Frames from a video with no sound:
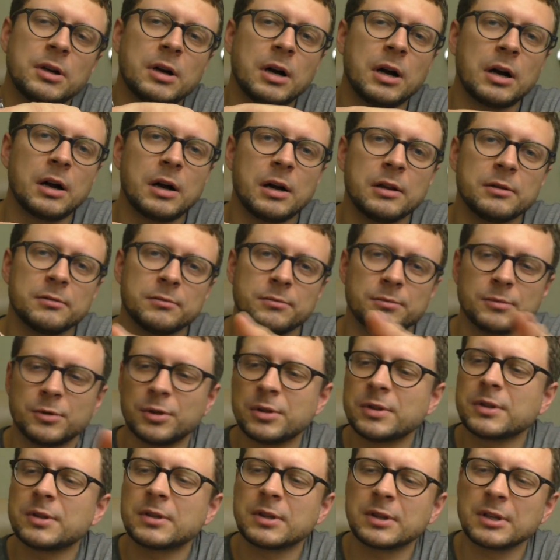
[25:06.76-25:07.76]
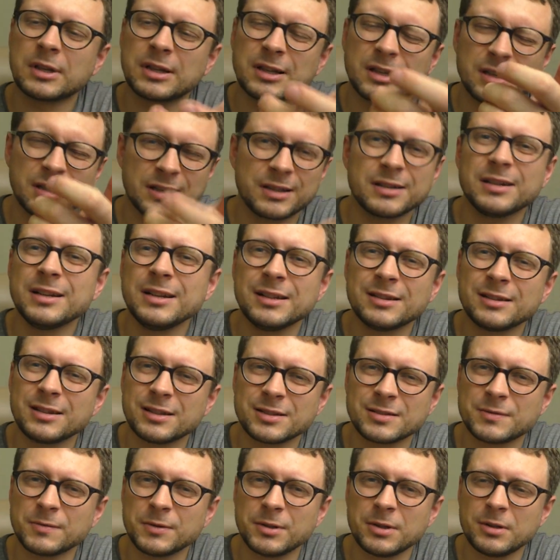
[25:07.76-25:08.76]
uh, not great
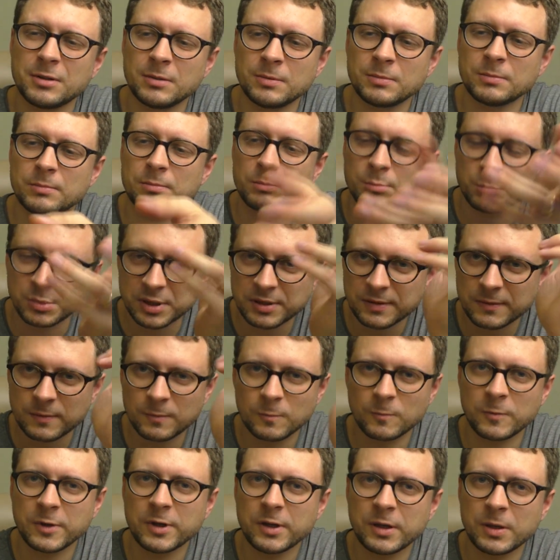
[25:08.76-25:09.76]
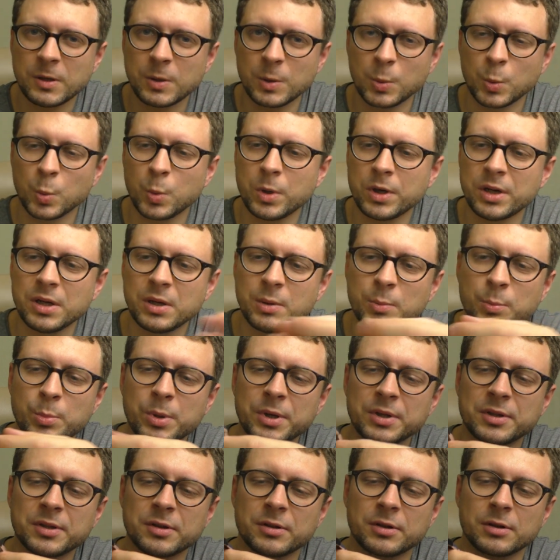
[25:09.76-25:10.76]
as well, but way way
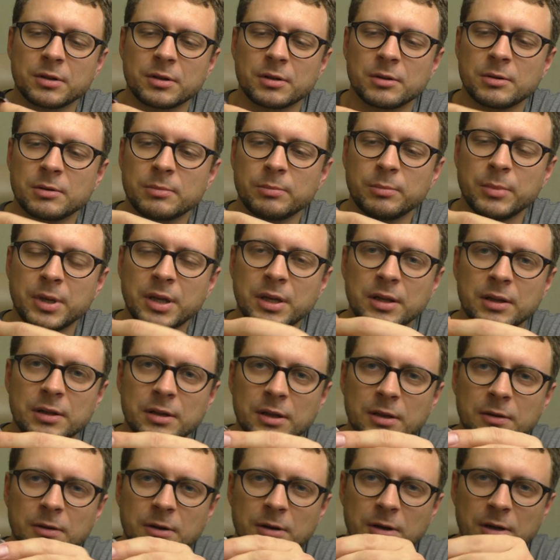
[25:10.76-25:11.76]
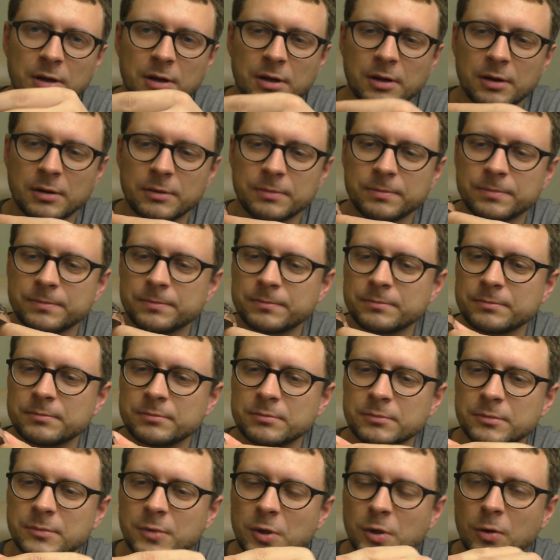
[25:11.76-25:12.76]
better made. Uh,
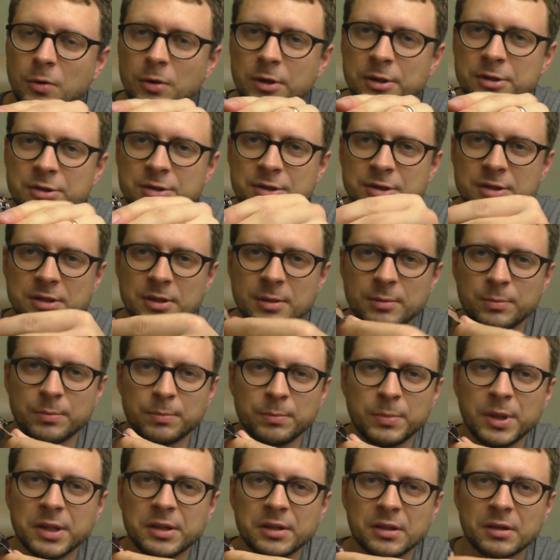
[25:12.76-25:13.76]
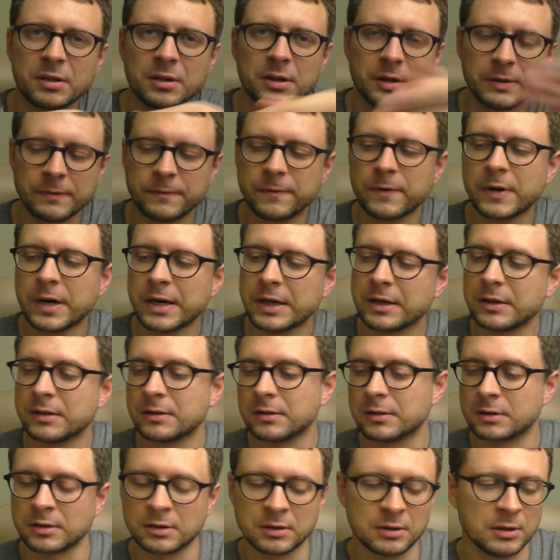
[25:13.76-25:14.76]
all edges are better
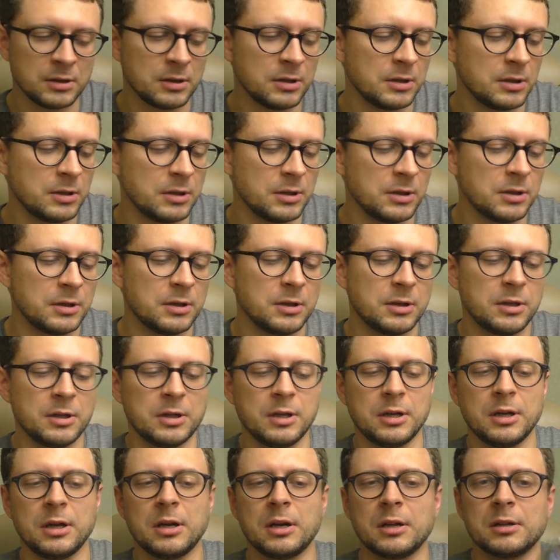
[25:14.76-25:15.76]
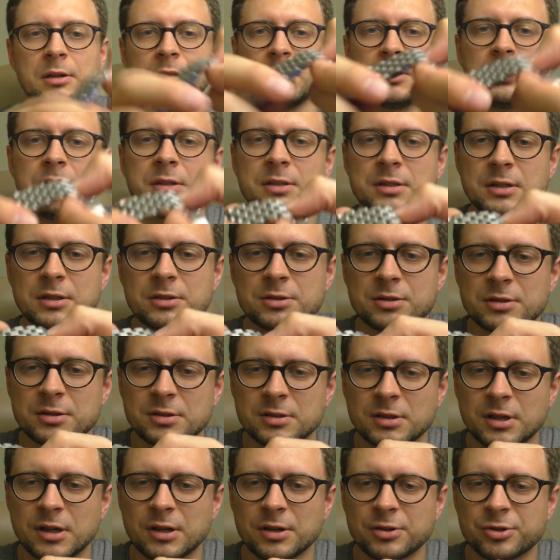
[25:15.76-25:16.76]
refined, and these
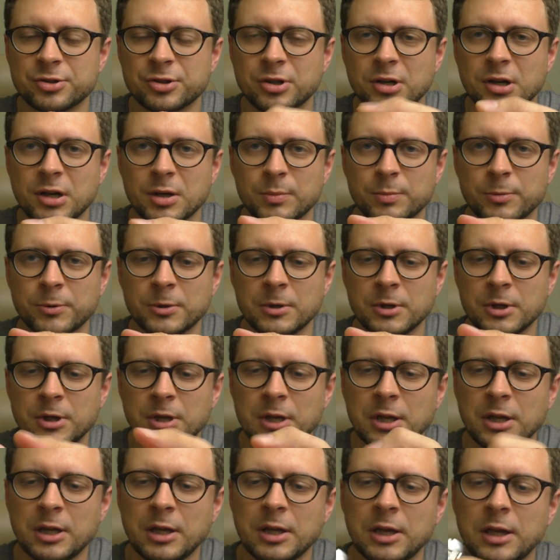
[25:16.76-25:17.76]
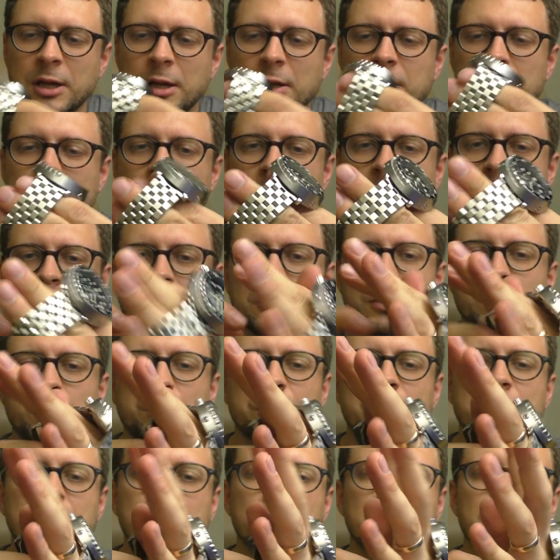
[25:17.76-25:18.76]
edges are sharp. And when you
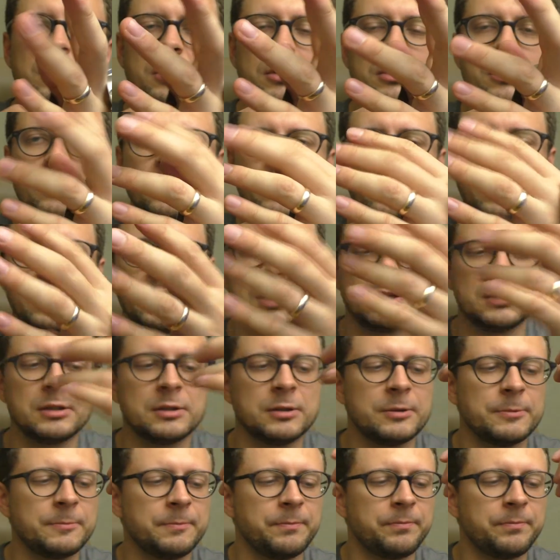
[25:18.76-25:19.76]
put it on your hand,